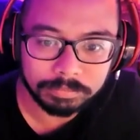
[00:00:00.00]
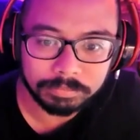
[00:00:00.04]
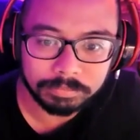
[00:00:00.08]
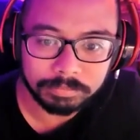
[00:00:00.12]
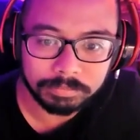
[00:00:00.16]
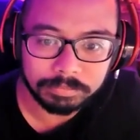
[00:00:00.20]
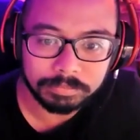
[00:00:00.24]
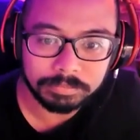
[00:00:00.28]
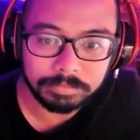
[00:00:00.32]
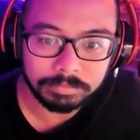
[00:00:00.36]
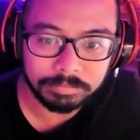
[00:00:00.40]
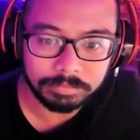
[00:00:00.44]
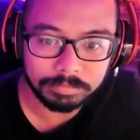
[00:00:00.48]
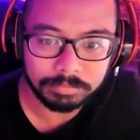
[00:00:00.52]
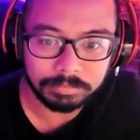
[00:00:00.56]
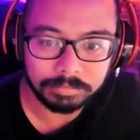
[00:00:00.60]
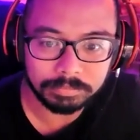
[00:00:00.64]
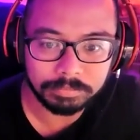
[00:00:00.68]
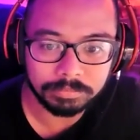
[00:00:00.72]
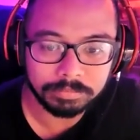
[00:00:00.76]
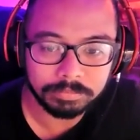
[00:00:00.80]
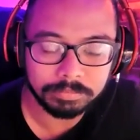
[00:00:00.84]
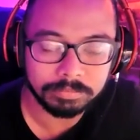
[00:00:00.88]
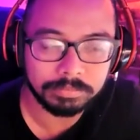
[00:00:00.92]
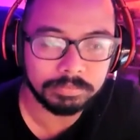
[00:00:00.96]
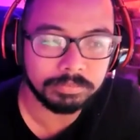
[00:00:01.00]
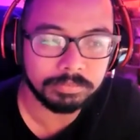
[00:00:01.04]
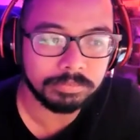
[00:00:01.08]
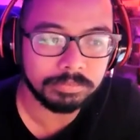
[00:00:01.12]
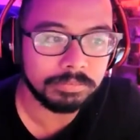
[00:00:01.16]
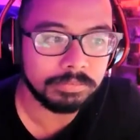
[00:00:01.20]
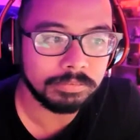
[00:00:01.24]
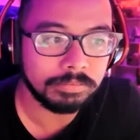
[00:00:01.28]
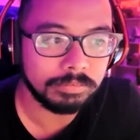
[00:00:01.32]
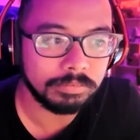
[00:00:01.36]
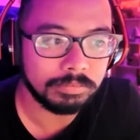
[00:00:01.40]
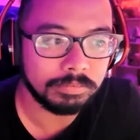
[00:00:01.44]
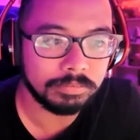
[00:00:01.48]

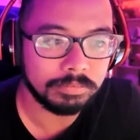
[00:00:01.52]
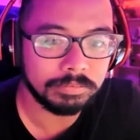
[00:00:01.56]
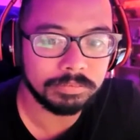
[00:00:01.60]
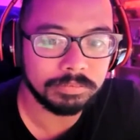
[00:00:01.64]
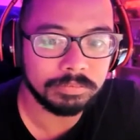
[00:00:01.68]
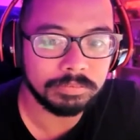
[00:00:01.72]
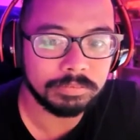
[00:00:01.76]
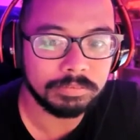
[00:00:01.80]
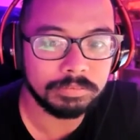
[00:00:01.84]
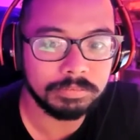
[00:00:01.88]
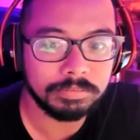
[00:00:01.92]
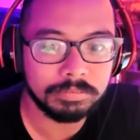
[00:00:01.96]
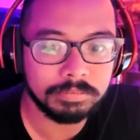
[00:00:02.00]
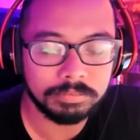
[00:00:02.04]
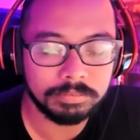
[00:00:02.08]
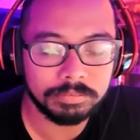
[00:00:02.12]
The person shown says nothing.